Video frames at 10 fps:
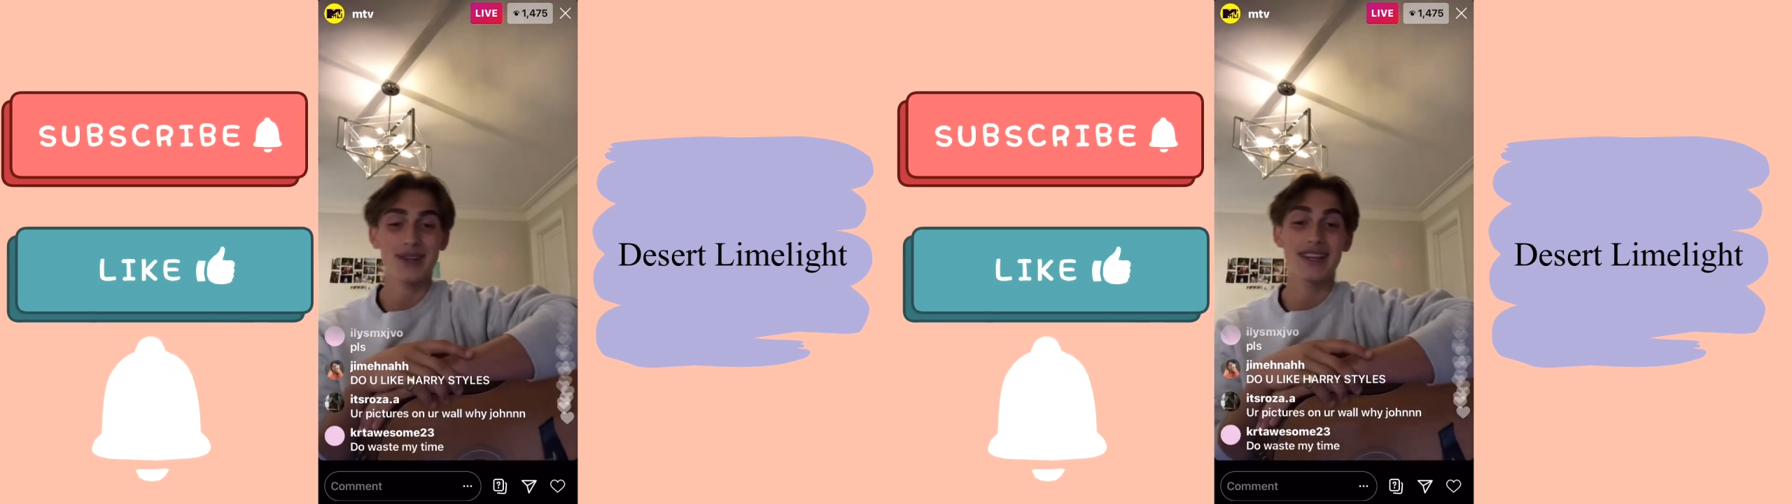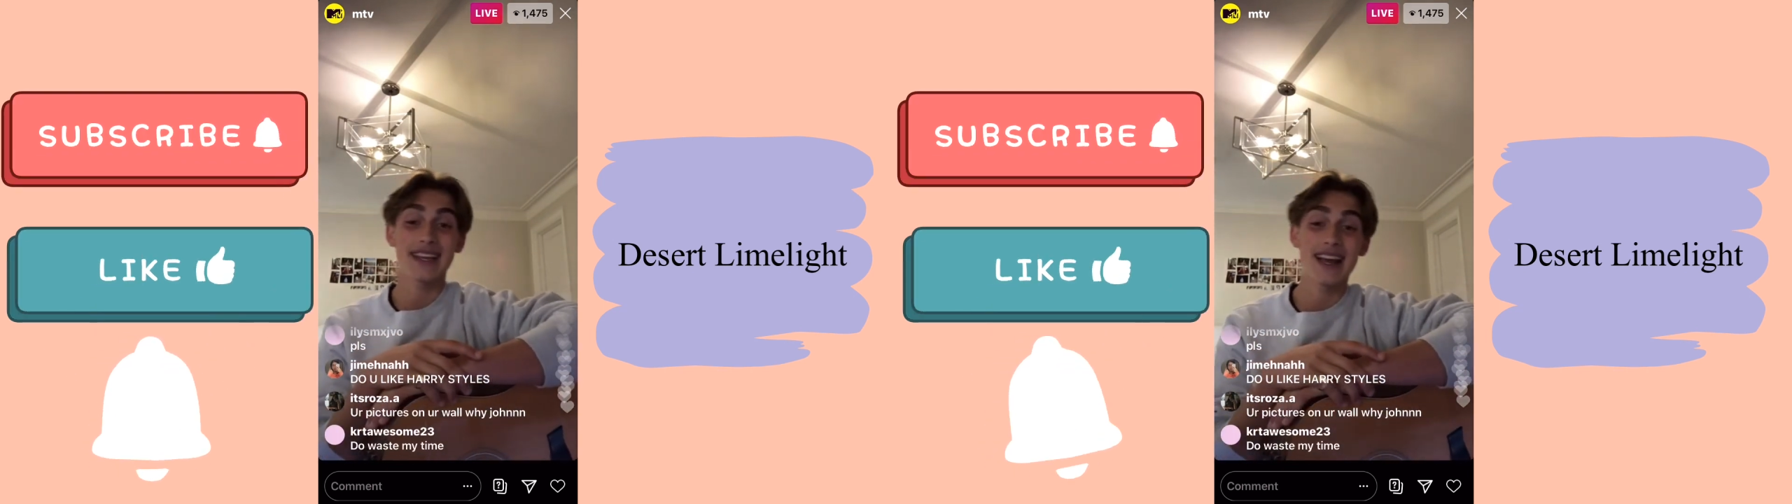
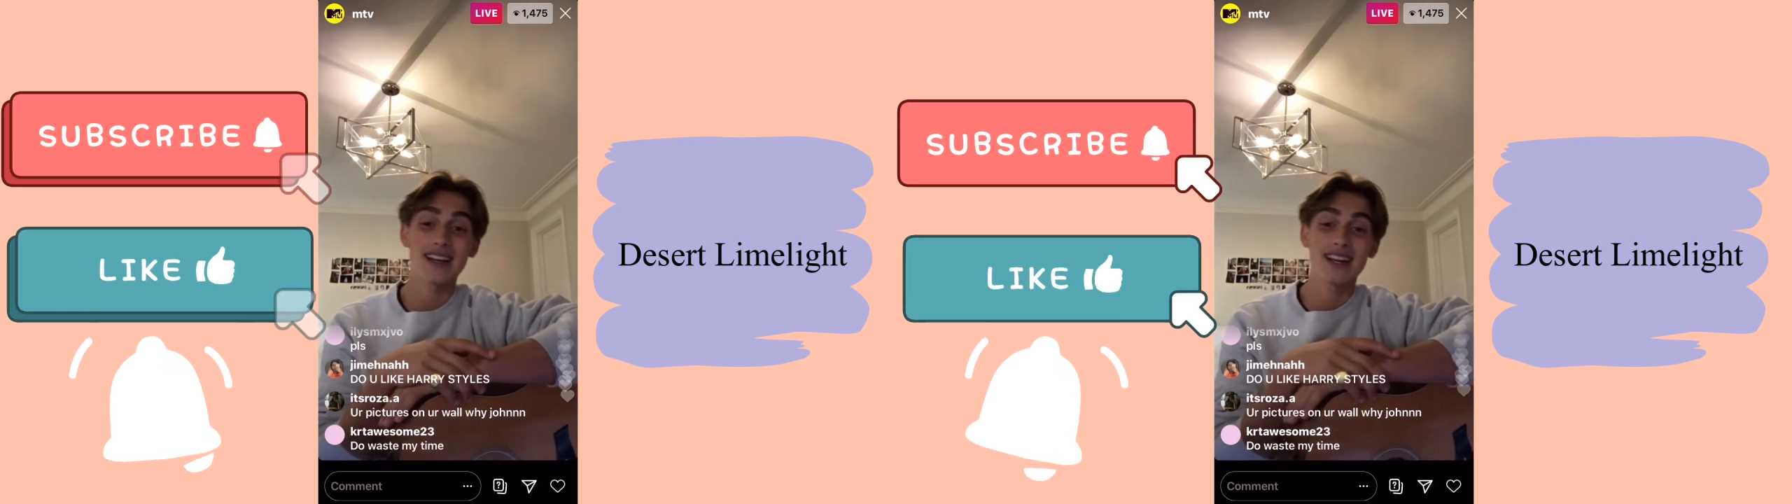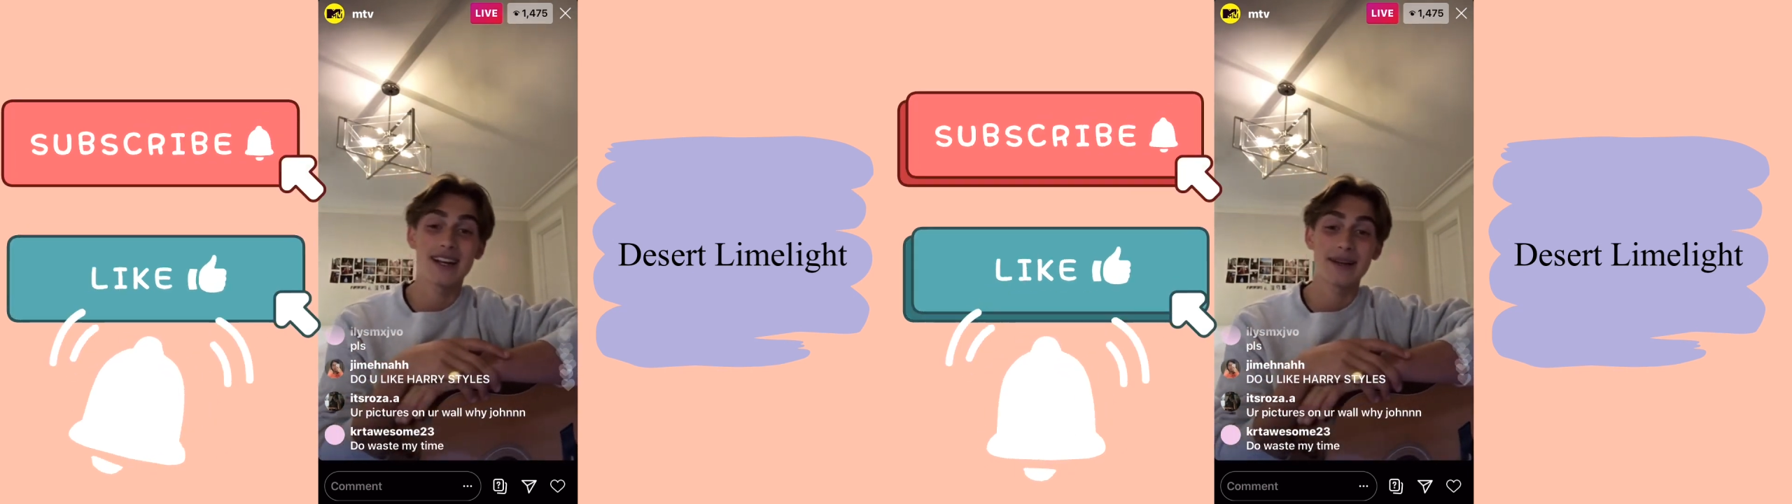yeah,
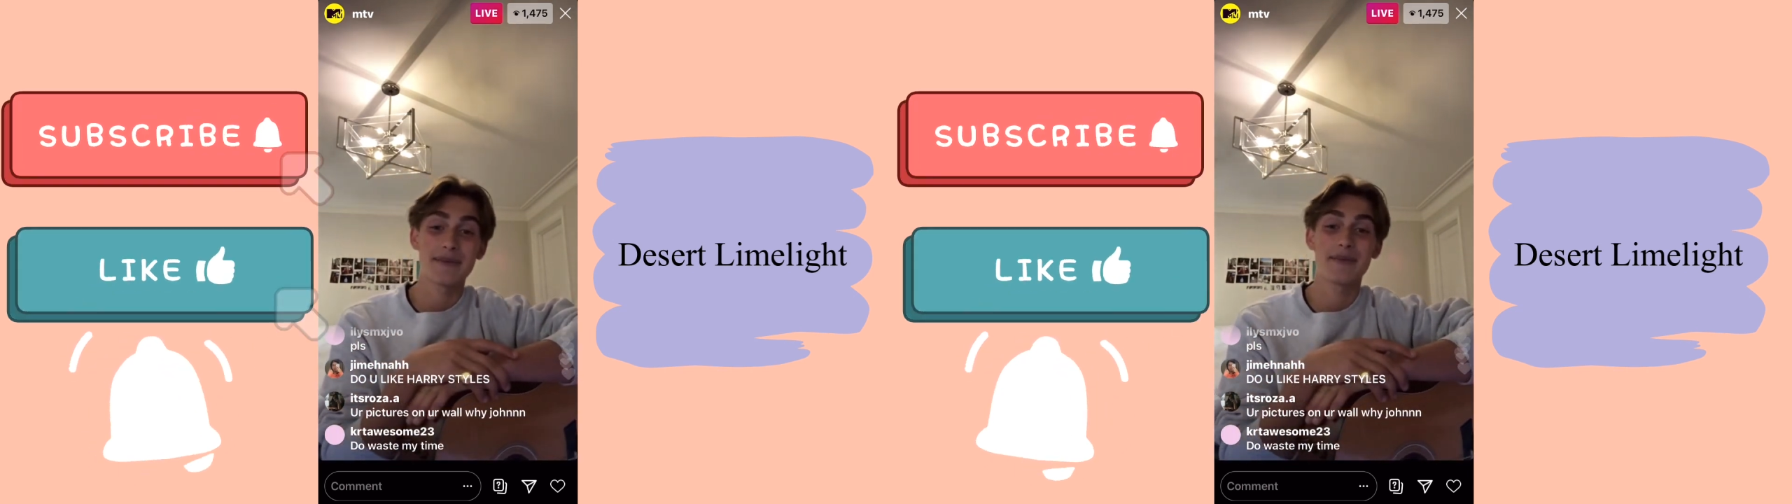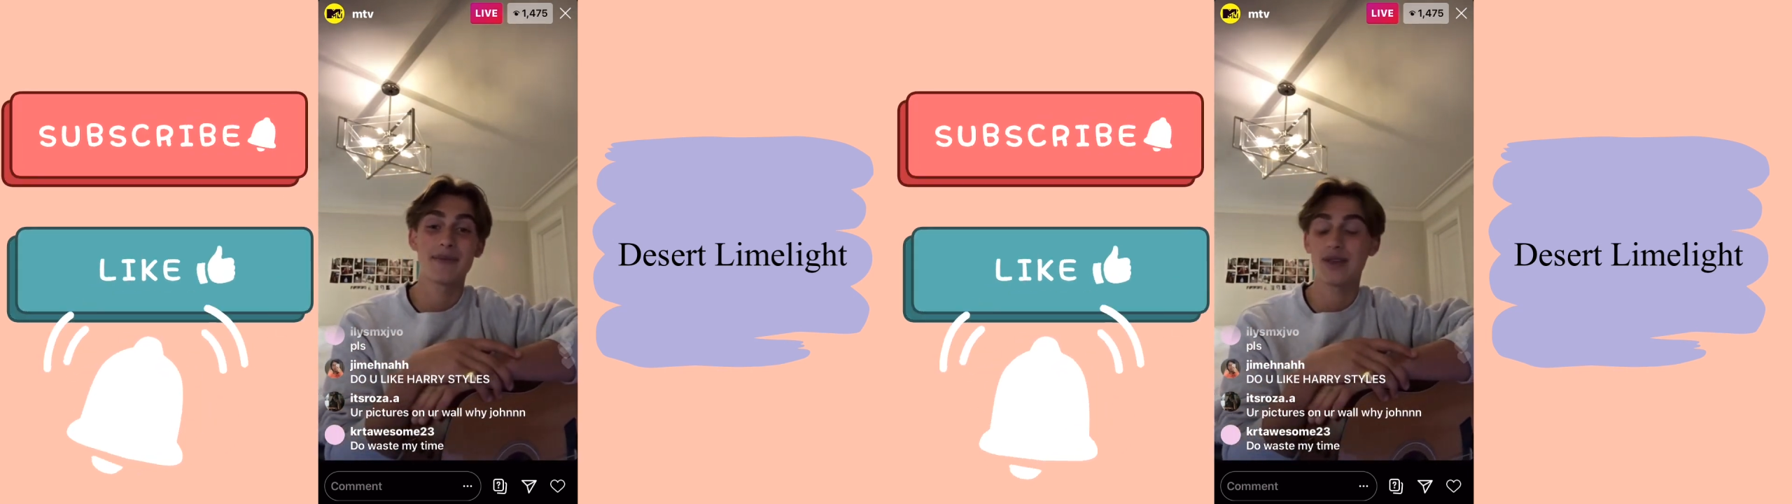
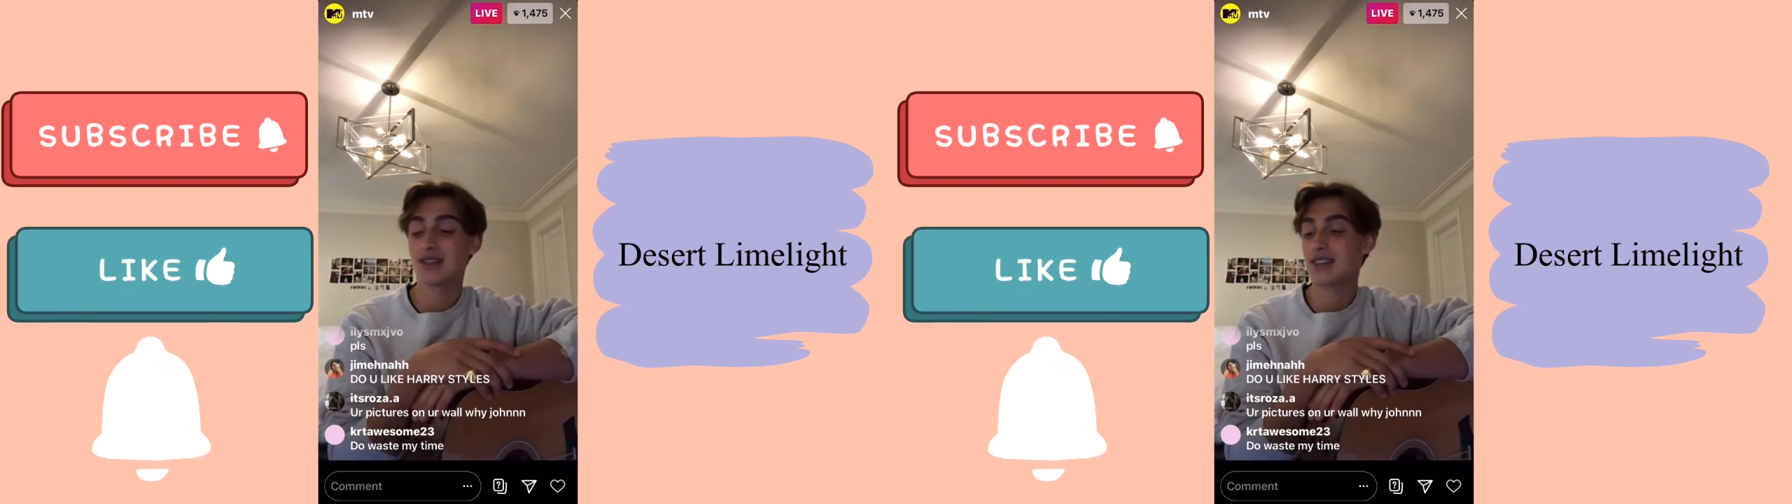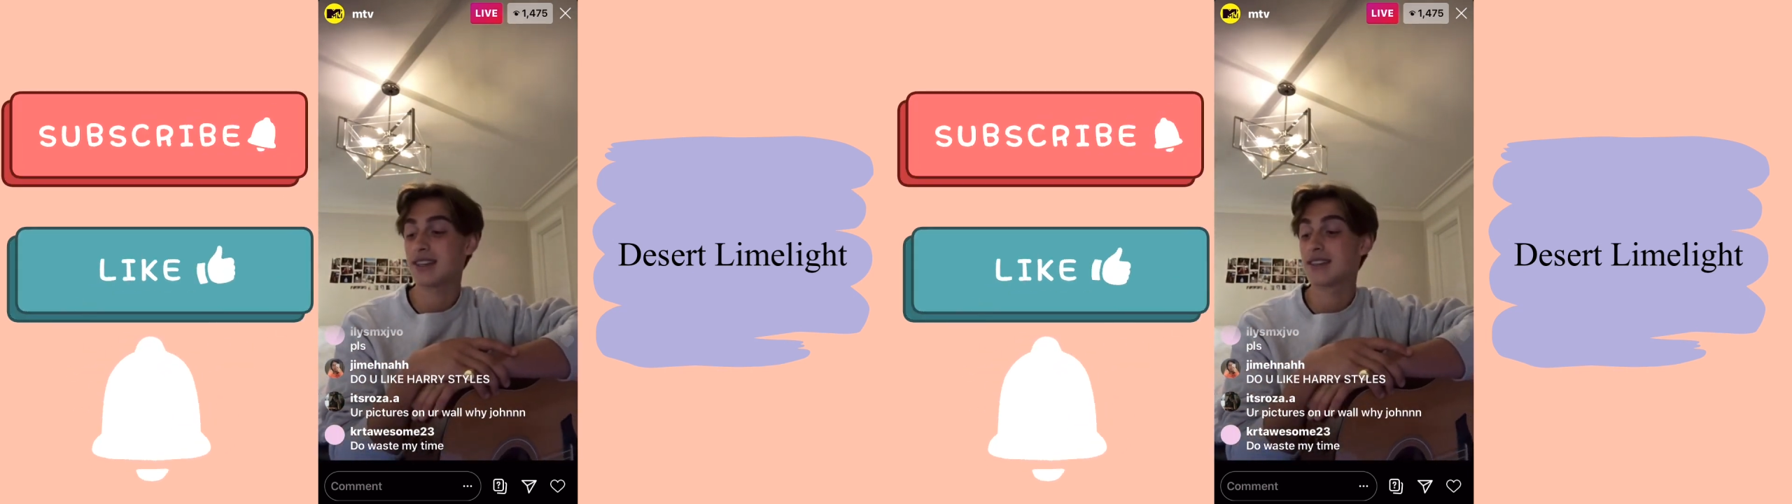
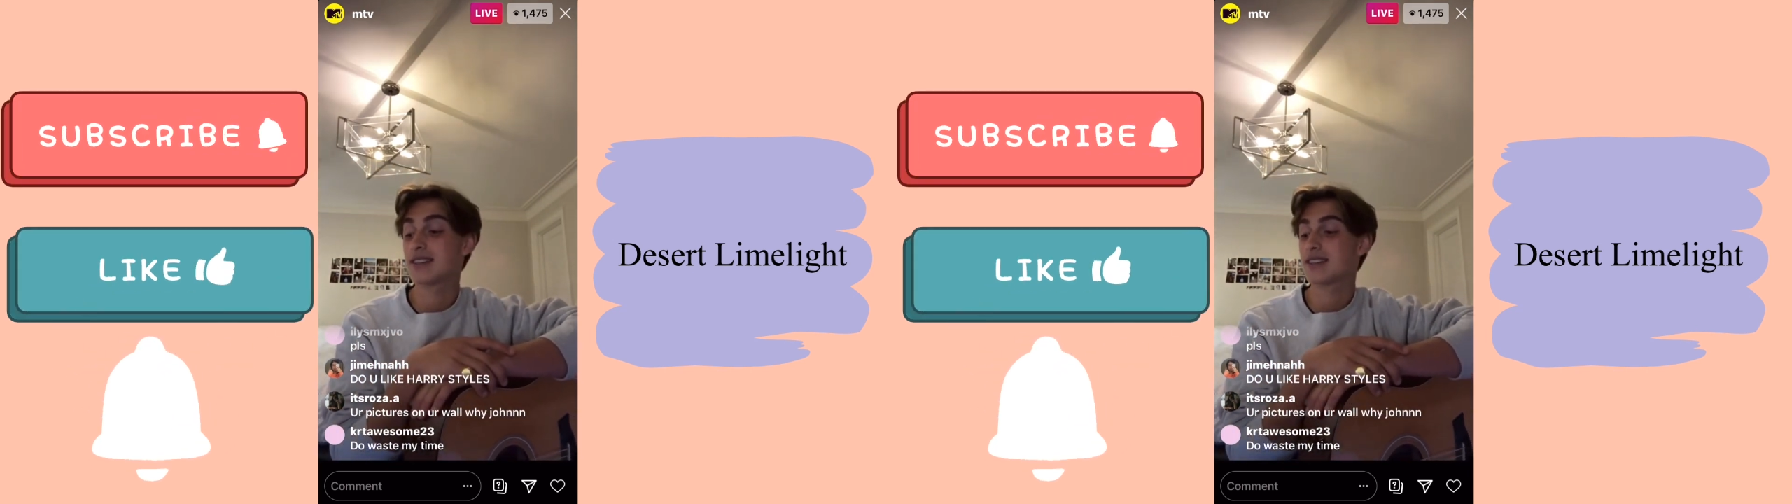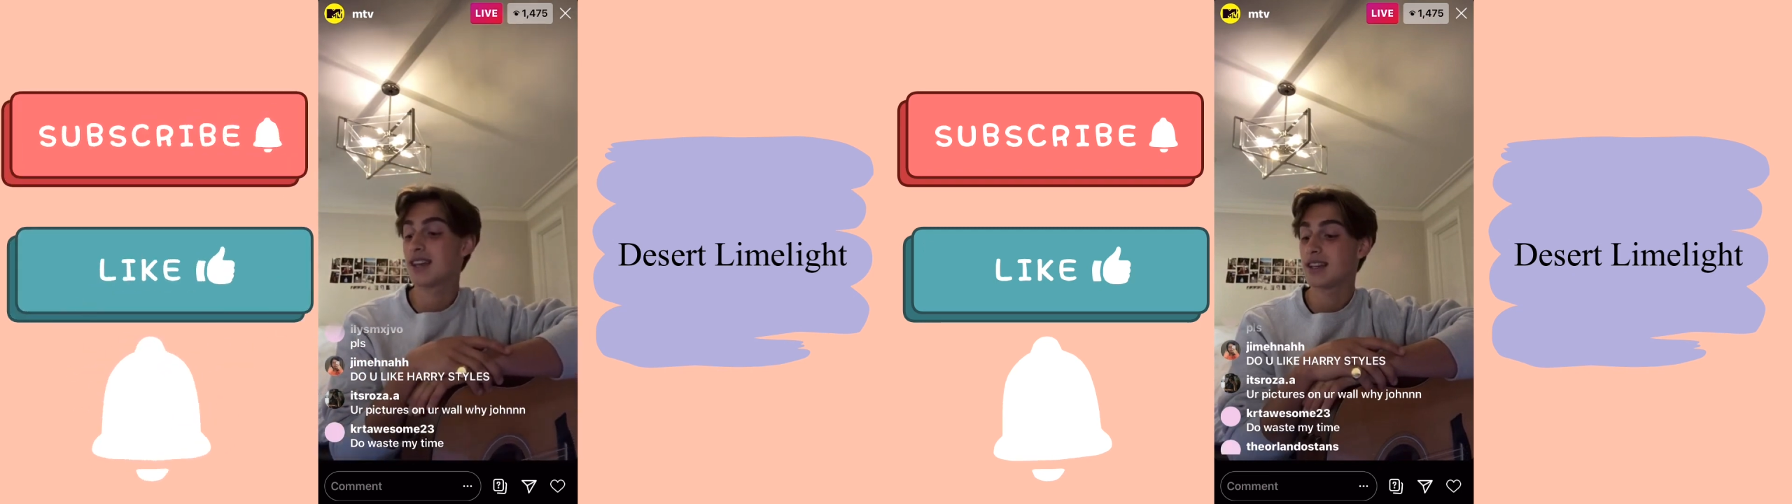this
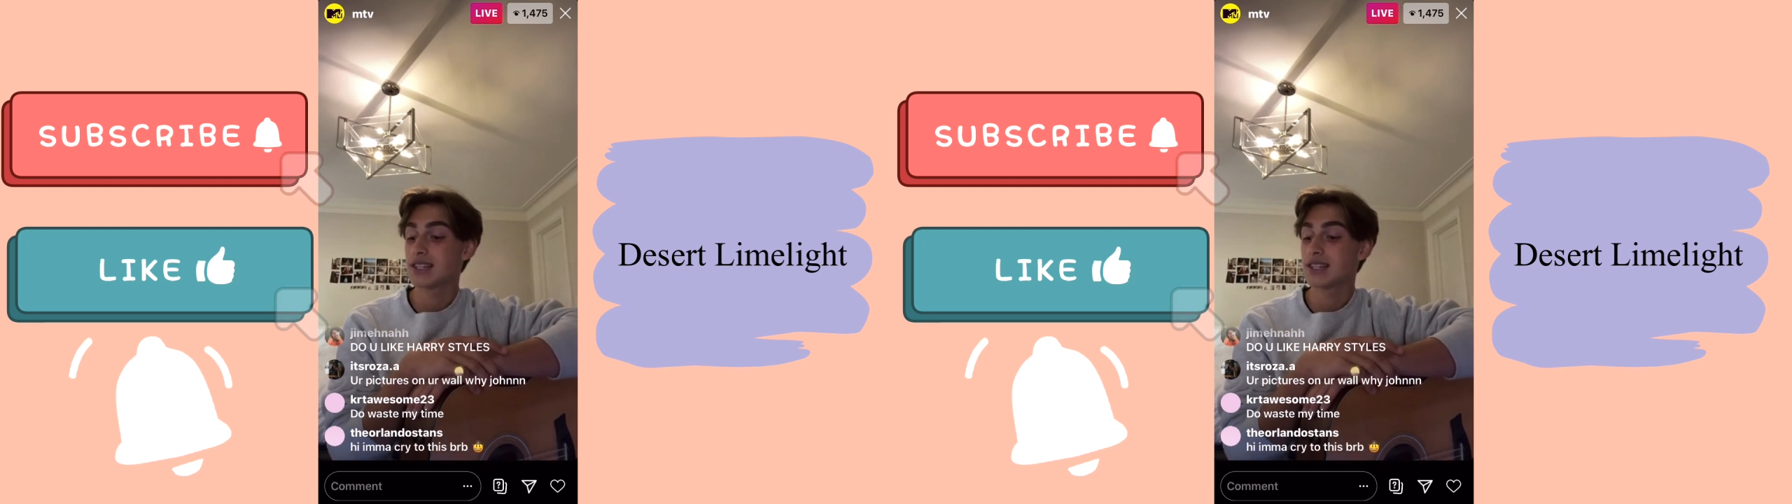is